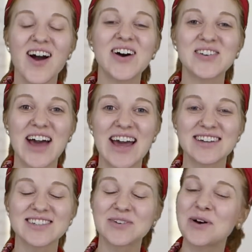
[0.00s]
Okay,
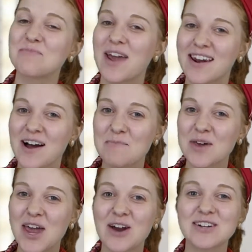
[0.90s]
so it may not be
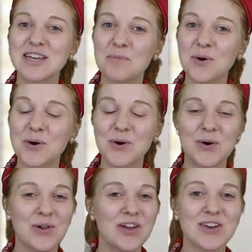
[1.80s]
your
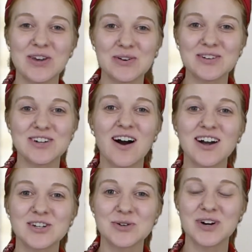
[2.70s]
typical huge
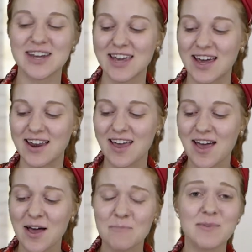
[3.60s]
contouring kit,
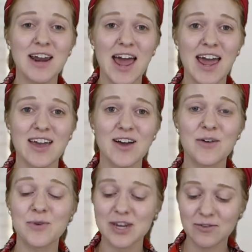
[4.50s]
but hey,
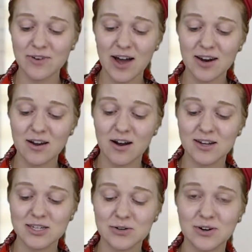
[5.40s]
when you've got a
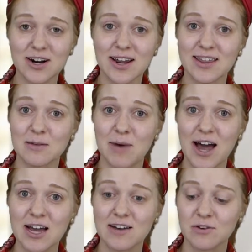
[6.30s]
contour in the
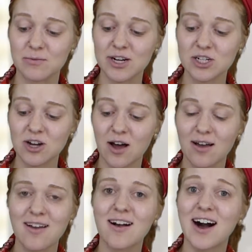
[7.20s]
back of a rickshaw,
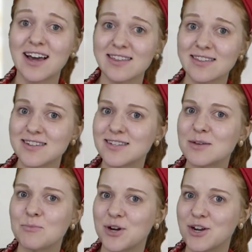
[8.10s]
I think this is a
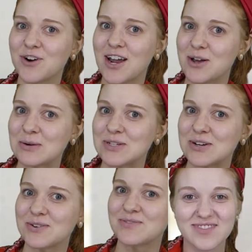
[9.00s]
pretty great go-to.